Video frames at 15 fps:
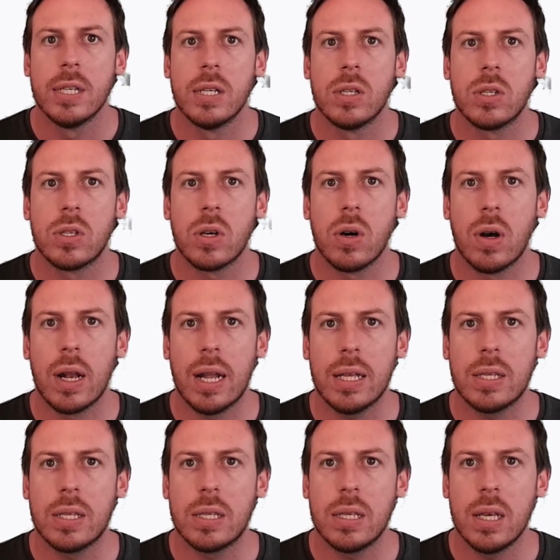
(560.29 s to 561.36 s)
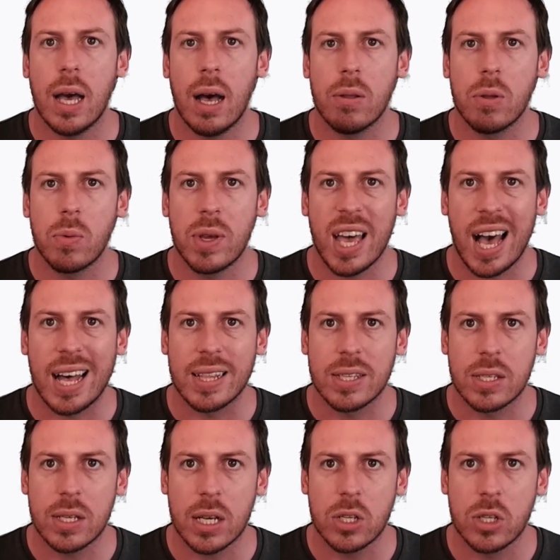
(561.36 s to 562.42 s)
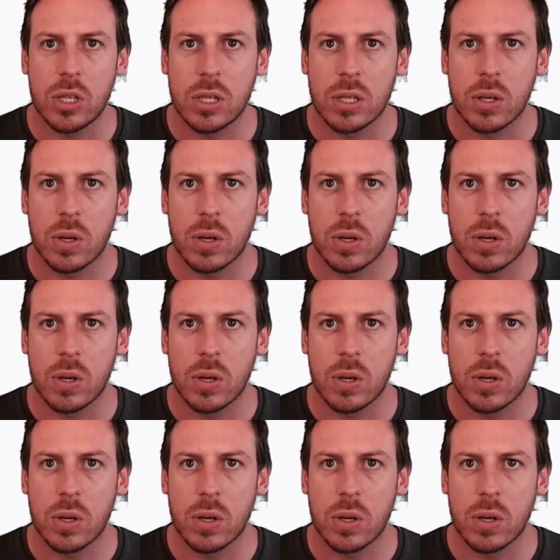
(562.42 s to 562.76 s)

So let's see, how do we add a session?